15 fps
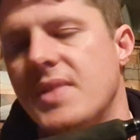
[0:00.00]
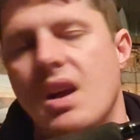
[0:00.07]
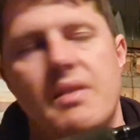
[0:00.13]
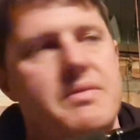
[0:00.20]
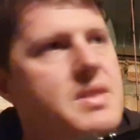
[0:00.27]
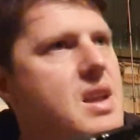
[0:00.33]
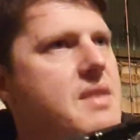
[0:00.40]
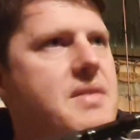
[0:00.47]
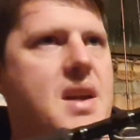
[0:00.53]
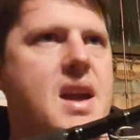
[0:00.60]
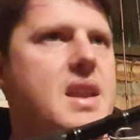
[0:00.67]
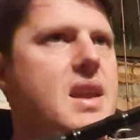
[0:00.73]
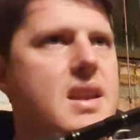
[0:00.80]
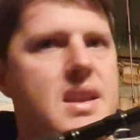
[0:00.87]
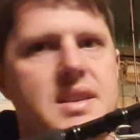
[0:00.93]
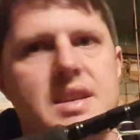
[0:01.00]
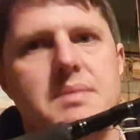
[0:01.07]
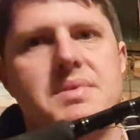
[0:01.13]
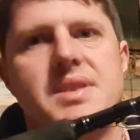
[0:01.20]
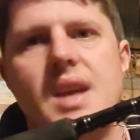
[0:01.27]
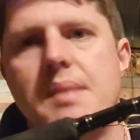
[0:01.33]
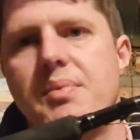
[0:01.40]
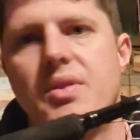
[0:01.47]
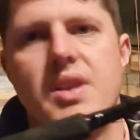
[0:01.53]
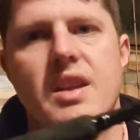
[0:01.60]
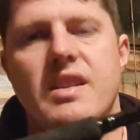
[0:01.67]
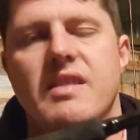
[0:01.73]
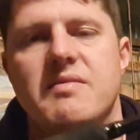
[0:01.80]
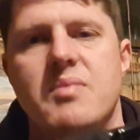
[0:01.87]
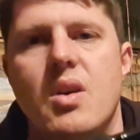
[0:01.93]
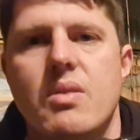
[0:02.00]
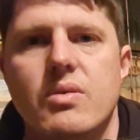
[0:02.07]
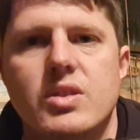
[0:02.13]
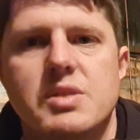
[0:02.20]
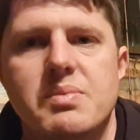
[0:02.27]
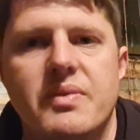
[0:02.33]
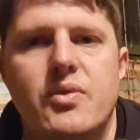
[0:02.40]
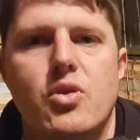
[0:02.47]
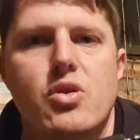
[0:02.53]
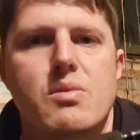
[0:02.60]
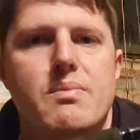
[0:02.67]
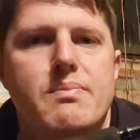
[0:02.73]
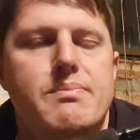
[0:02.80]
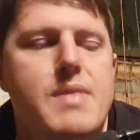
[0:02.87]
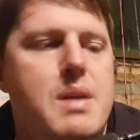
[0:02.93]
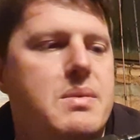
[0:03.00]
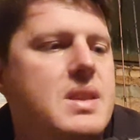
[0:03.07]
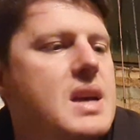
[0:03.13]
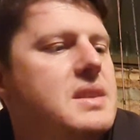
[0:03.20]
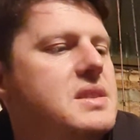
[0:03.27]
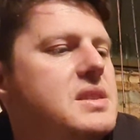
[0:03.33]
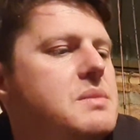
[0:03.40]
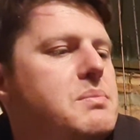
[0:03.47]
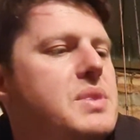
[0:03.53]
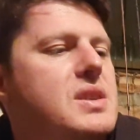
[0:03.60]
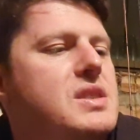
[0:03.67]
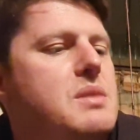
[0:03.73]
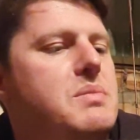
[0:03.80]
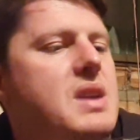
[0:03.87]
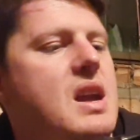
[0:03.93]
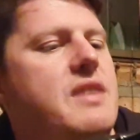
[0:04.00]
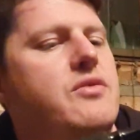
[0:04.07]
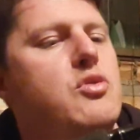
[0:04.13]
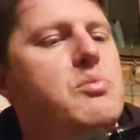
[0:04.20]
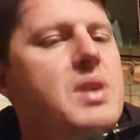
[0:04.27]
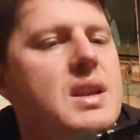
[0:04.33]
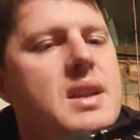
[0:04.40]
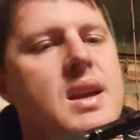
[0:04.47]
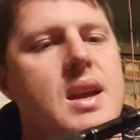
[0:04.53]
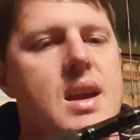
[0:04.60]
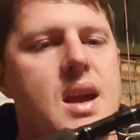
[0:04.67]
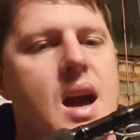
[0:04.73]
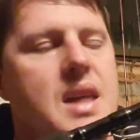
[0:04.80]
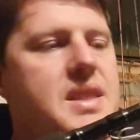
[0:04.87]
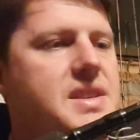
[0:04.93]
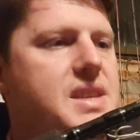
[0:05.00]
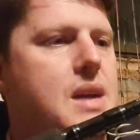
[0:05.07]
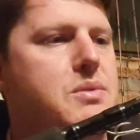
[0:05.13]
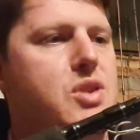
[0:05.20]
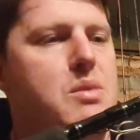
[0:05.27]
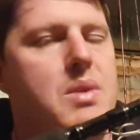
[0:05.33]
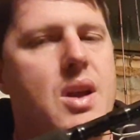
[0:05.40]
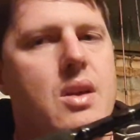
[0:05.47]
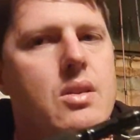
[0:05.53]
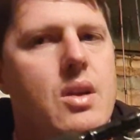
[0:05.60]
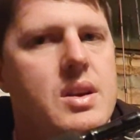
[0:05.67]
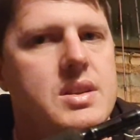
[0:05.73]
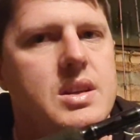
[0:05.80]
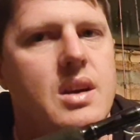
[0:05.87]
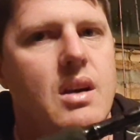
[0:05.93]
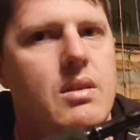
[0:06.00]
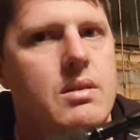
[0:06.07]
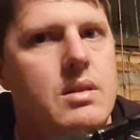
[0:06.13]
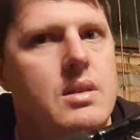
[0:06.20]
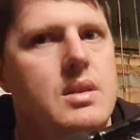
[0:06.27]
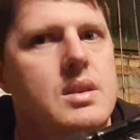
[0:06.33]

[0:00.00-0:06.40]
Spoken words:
I've never had any tip snap on any of my rods before, and maybe that's because I'm careful, but at the same time I don't like to go